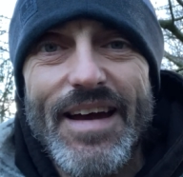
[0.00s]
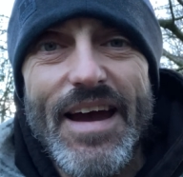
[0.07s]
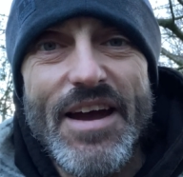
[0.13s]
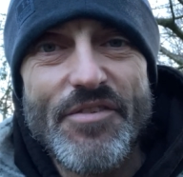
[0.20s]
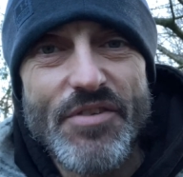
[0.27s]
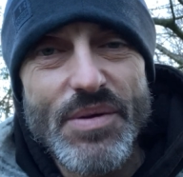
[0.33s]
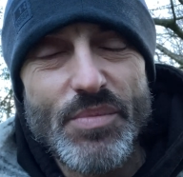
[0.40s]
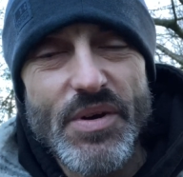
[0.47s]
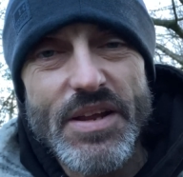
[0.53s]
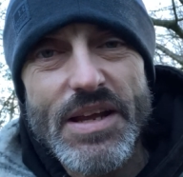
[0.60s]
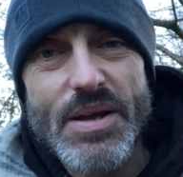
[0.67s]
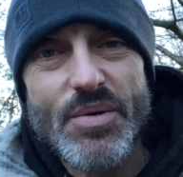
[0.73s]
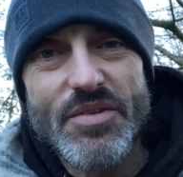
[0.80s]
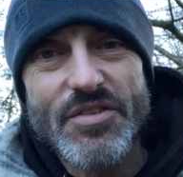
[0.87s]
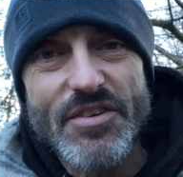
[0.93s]
Everybody
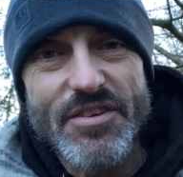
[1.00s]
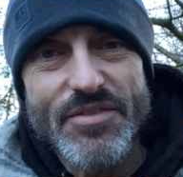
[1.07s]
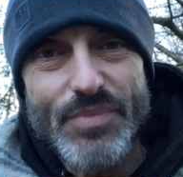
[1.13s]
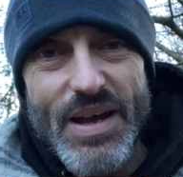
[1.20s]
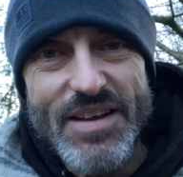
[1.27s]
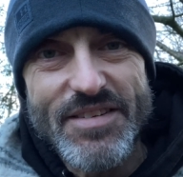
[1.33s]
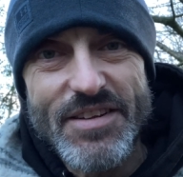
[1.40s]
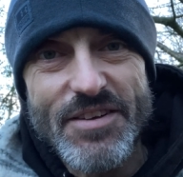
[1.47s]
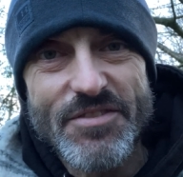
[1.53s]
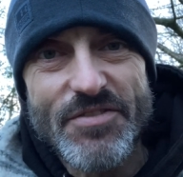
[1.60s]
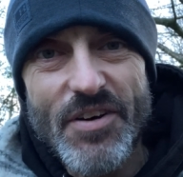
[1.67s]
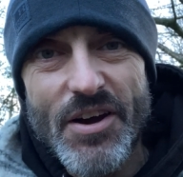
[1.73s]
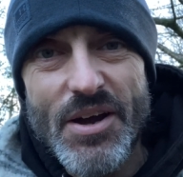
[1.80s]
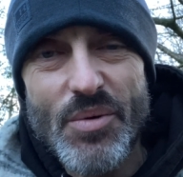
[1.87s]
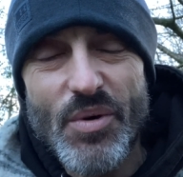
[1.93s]
who was expecting
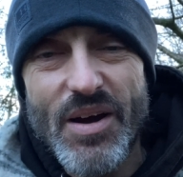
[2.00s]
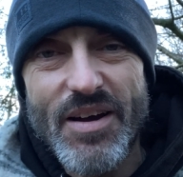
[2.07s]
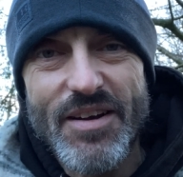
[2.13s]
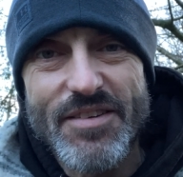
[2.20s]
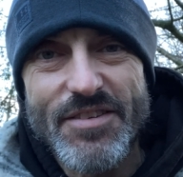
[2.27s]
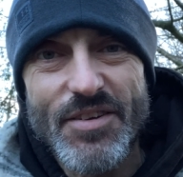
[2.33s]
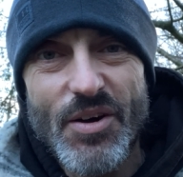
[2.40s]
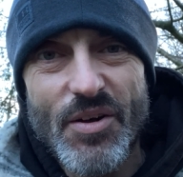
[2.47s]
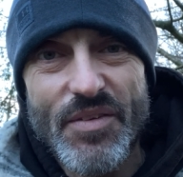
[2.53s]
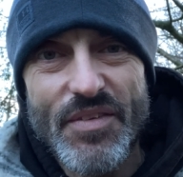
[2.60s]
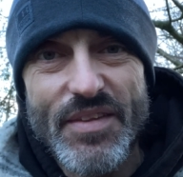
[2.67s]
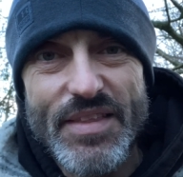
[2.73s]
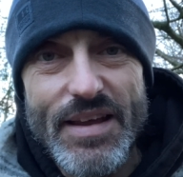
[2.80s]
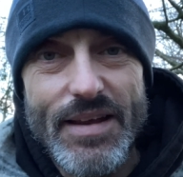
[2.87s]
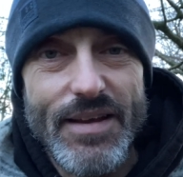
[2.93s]
fireworks
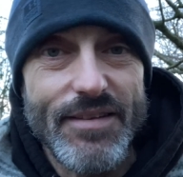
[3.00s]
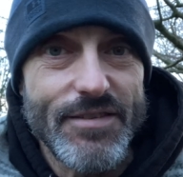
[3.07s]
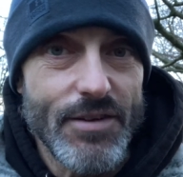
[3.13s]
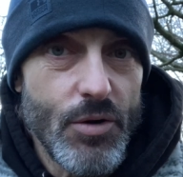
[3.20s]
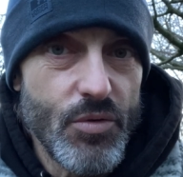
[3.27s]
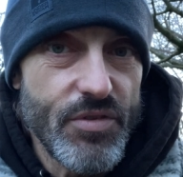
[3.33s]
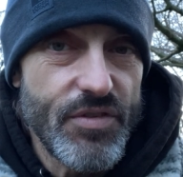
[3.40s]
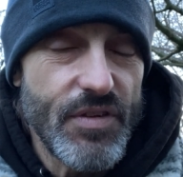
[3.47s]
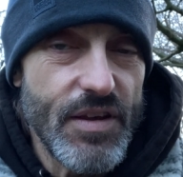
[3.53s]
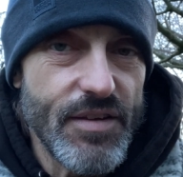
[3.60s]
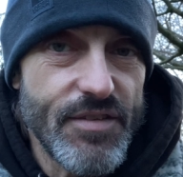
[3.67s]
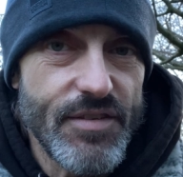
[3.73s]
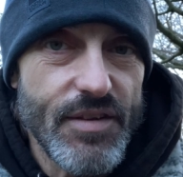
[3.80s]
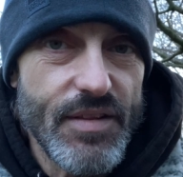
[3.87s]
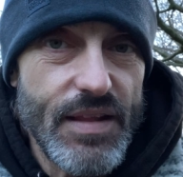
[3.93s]
on the
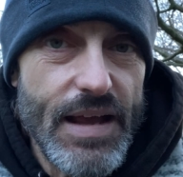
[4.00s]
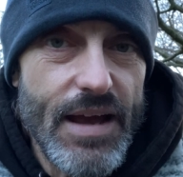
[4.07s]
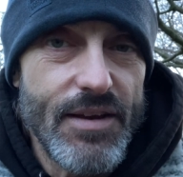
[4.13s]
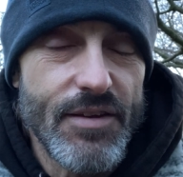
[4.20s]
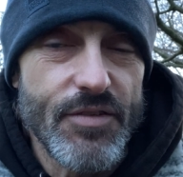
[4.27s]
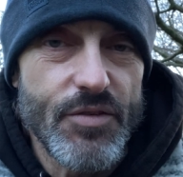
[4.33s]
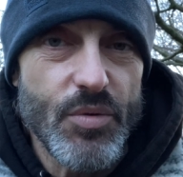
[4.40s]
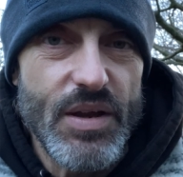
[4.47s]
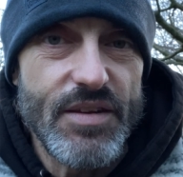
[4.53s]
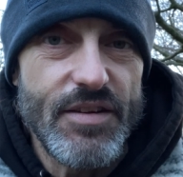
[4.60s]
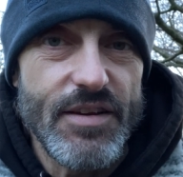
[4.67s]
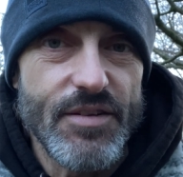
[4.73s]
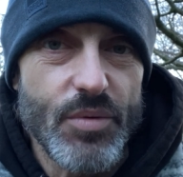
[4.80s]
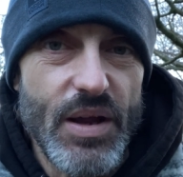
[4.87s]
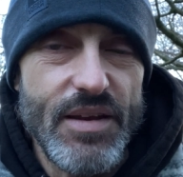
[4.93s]
solstice at the end of
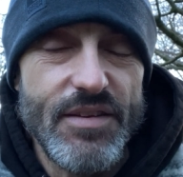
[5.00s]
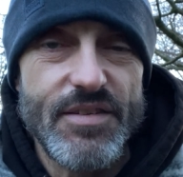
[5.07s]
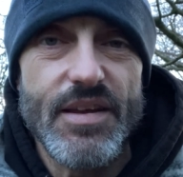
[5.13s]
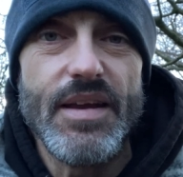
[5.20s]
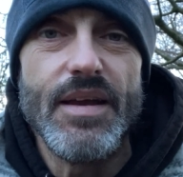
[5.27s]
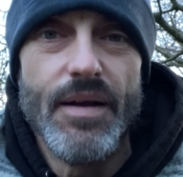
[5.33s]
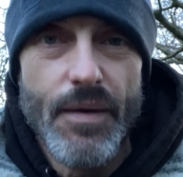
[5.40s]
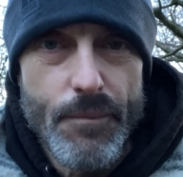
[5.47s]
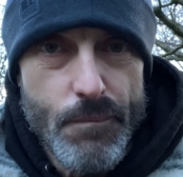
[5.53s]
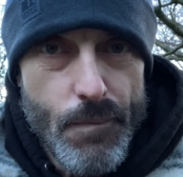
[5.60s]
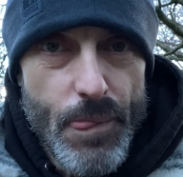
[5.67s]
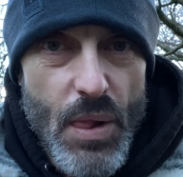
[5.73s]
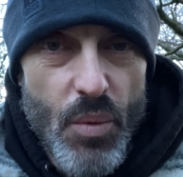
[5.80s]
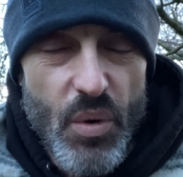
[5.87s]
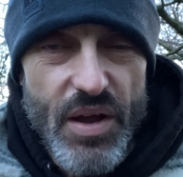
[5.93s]
2020
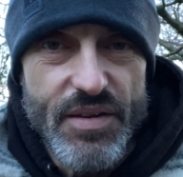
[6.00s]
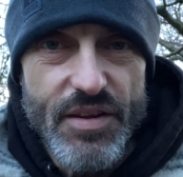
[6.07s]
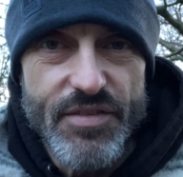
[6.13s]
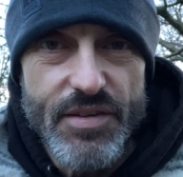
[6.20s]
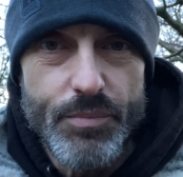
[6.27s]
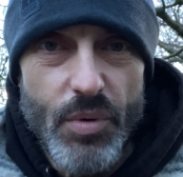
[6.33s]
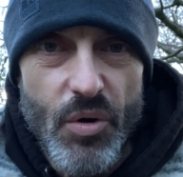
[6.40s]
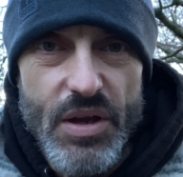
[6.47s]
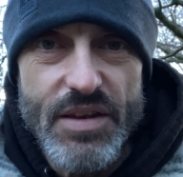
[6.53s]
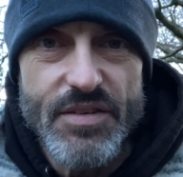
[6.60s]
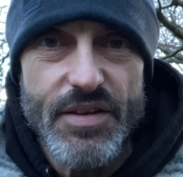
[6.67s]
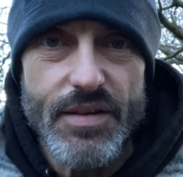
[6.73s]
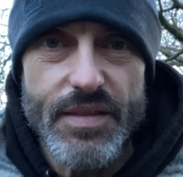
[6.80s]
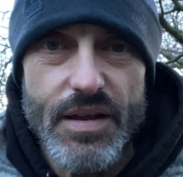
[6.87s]
were disappointed.